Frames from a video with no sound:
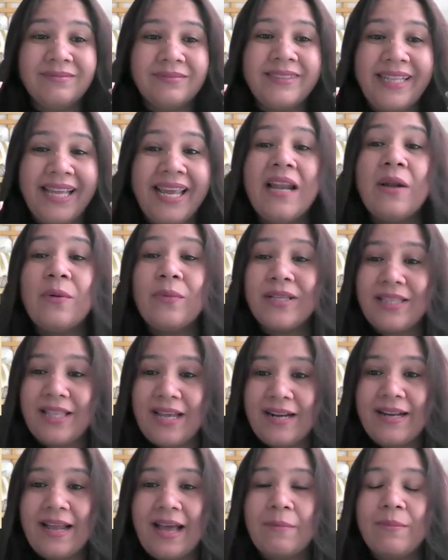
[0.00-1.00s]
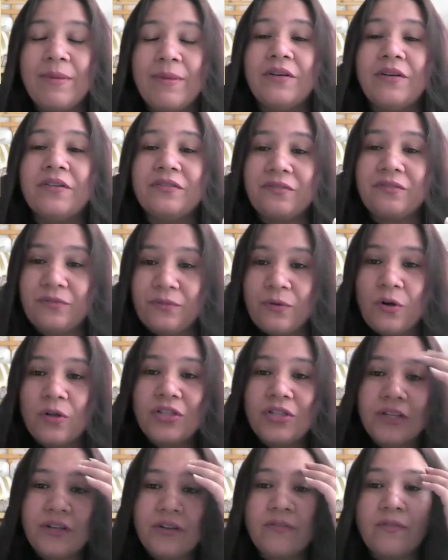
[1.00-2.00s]
deal with that habit of
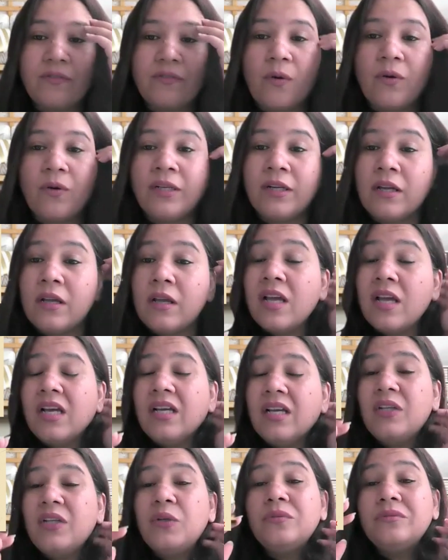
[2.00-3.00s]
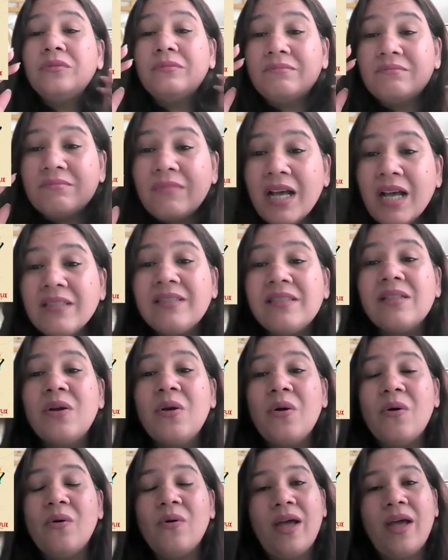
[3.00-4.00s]
watching your phone, you must
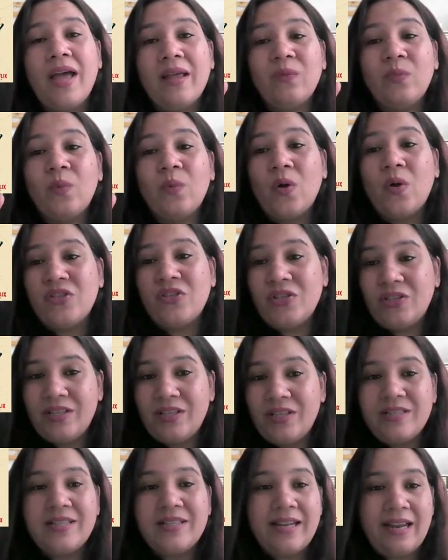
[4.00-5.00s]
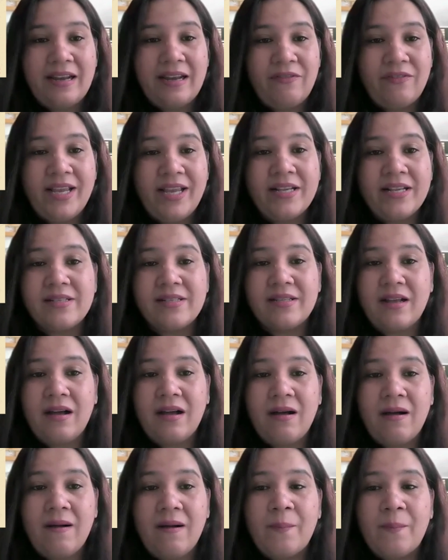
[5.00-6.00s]
go and watch this Netflix.
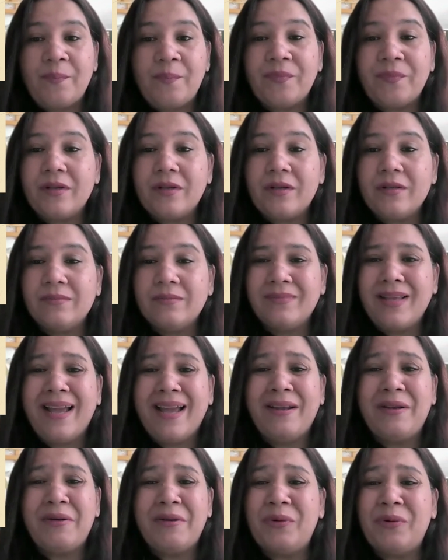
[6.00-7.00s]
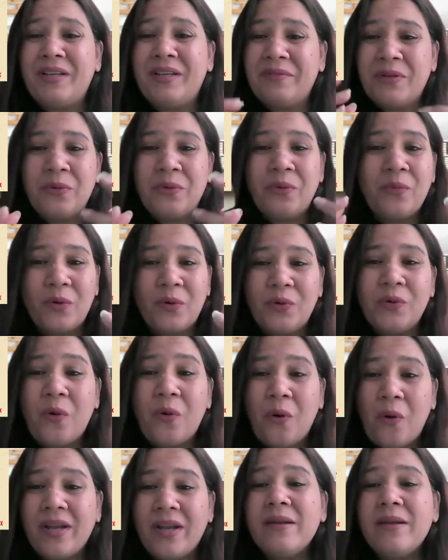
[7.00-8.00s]
I don't even know what to
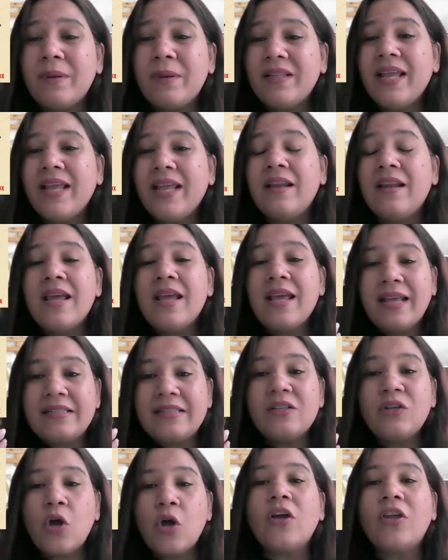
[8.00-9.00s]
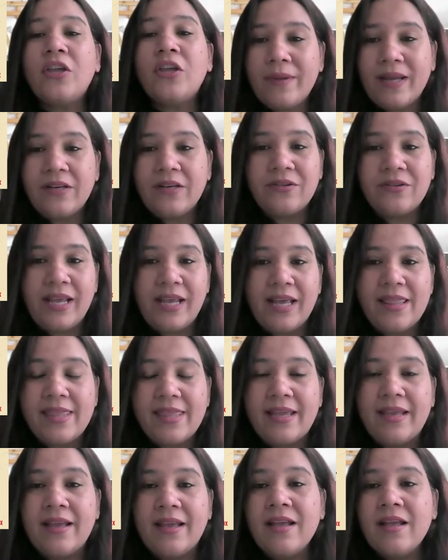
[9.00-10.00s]
call it, but then it's a documentary, I
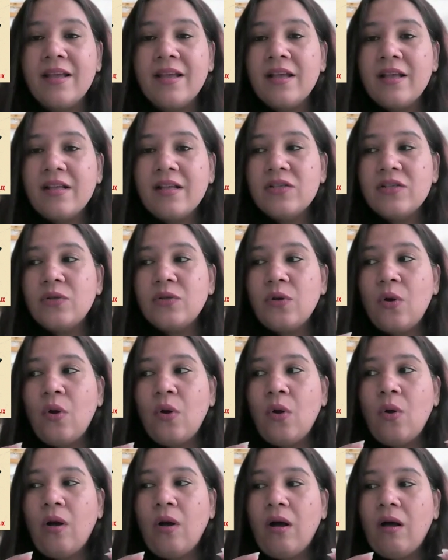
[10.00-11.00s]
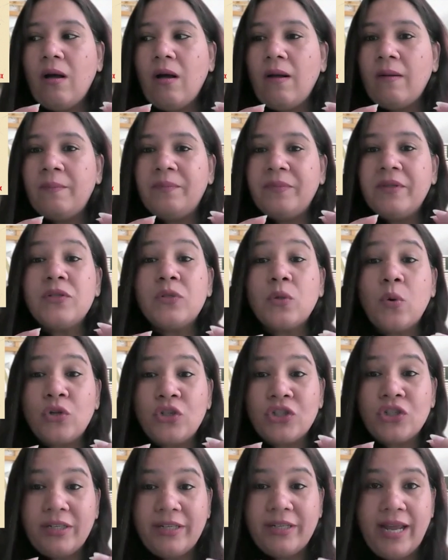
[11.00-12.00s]
think. So, The
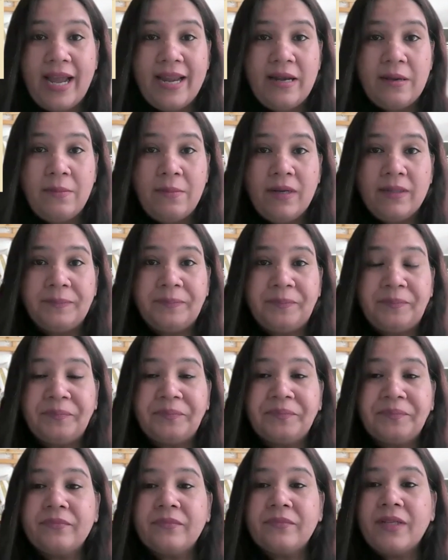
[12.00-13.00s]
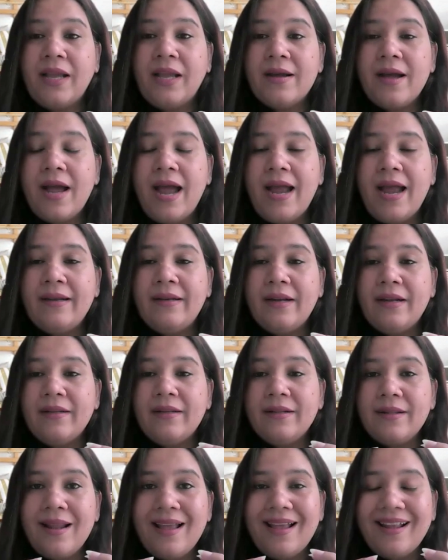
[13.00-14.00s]
Social Dilemma. And
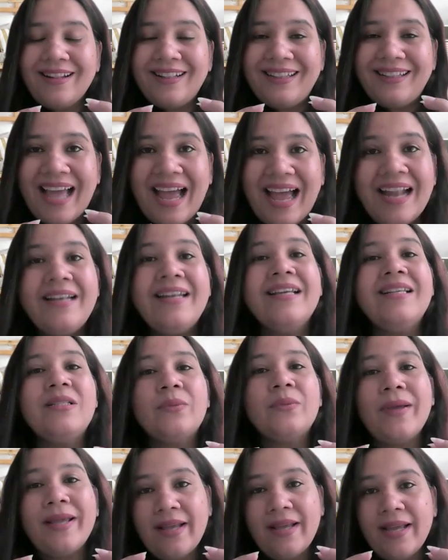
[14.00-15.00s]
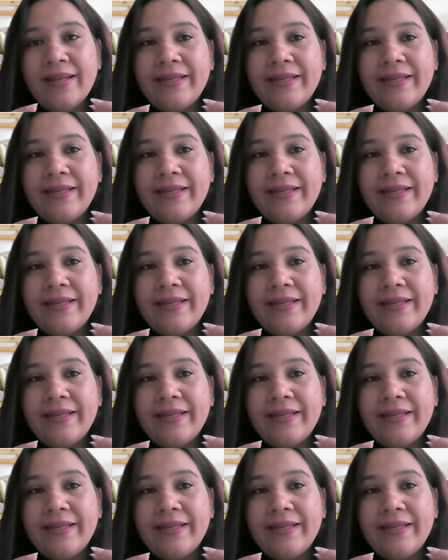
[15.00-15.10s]
that is when I